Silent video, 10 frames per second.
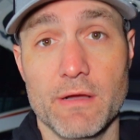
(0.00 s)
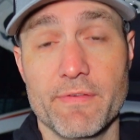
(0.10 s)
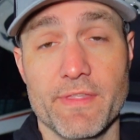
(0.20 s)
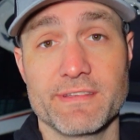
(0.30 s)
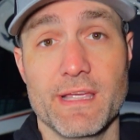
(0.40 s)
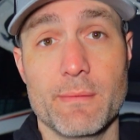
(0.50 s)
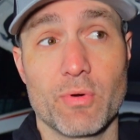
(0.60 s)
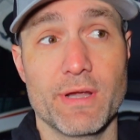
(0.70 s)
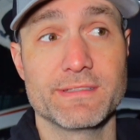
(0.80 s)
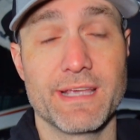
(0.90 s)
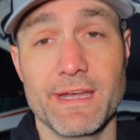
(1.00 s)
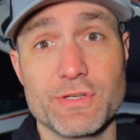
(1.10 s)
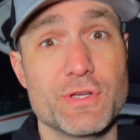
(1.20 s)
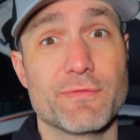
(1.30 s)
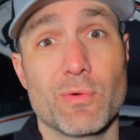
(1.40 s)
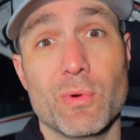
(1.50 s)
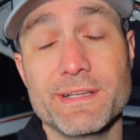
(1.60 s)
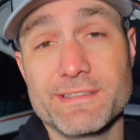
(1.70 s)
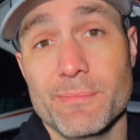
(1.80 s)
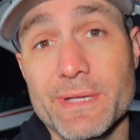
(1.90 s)
For the same price, getting two for
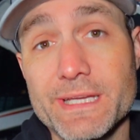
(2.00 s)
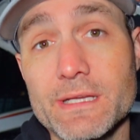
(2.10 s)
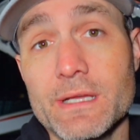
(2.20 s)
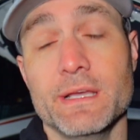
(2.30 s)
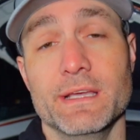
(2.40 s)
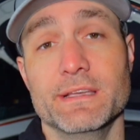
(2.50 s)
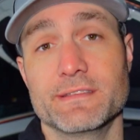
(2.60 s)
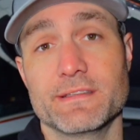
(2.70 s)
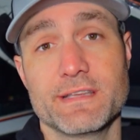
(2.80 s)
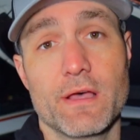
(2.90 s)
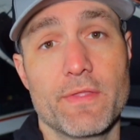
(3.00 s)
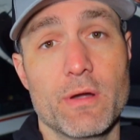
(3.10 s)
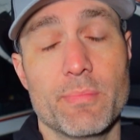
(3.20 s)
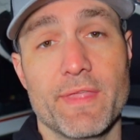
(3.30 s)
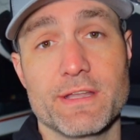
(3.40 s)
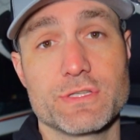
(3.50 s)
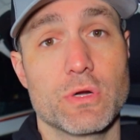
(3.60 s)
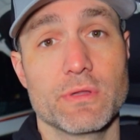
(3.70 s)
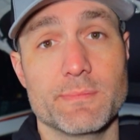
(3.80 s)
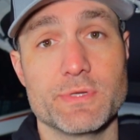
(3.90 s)
one to me is the sell there, but that's
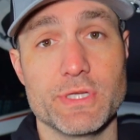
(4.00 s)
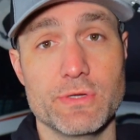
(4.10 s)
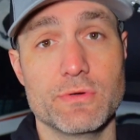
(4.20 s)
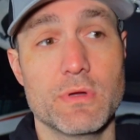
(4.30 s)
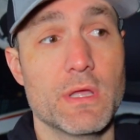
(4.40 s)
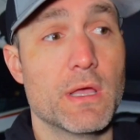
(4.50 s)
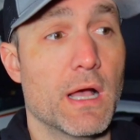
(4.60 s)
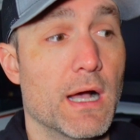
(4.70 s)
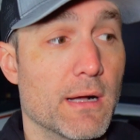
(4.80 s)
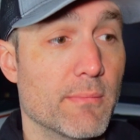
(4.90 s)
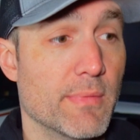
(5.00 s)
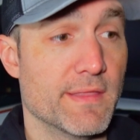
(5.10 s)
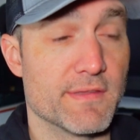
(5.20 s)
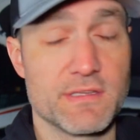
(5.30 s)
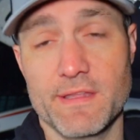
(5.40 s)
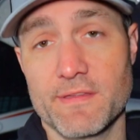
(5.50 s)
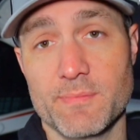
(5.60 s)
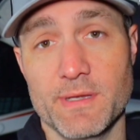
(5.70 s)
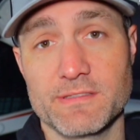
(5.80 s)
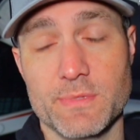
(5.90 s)
totally up to you in the
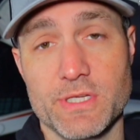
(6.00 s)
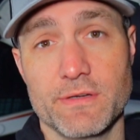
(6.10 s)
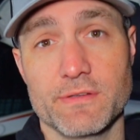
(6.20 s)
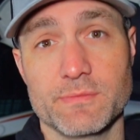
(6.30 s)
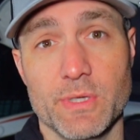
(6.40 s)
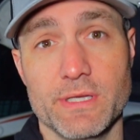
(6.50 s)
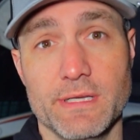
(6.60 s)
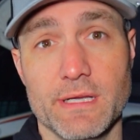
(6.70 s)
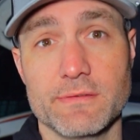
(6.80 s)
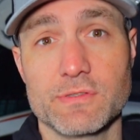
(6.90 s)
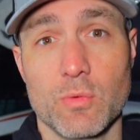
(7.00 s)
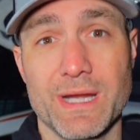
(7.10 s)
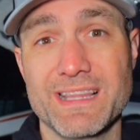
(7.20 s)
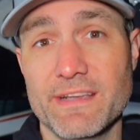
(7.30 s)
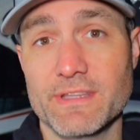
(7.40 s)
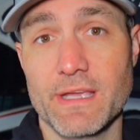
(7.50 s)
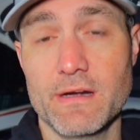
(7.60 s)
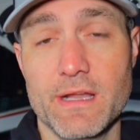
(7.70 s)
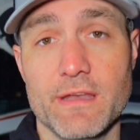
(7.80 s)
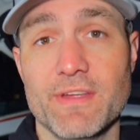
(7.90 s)
space of materials. But yeah, so we're going to leave it
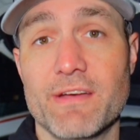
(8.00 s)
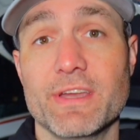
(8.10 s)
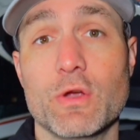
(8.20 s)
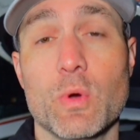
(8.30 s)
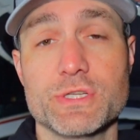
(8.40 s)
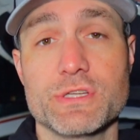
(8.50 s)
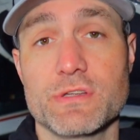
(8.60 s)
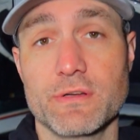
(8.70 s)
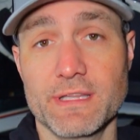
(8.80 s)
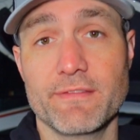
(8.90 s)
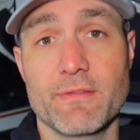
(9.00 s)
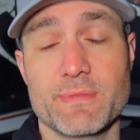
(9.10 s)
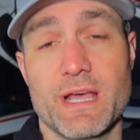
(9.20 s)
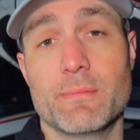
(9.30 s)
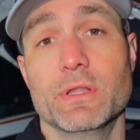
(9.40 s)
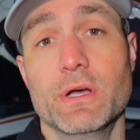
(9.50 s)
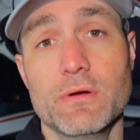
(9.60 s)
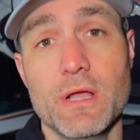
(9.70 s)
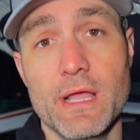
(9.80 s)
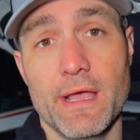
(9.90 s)
there. And if you have any questions, certainly leave them down
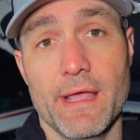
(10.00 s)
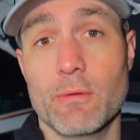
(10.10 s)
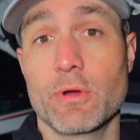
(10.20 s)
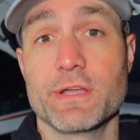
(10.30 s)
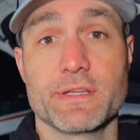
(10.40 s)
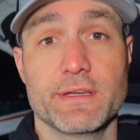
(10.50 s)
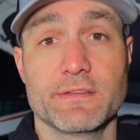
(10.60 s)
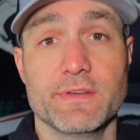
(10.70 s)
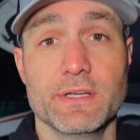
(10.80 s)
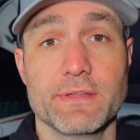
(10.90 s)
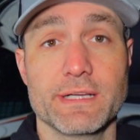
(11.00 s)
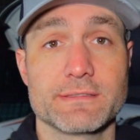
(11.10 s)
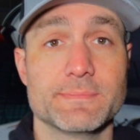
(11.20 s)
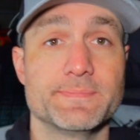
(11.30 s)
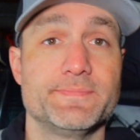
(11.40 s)
below. And I will catch you on the next video. Thanks.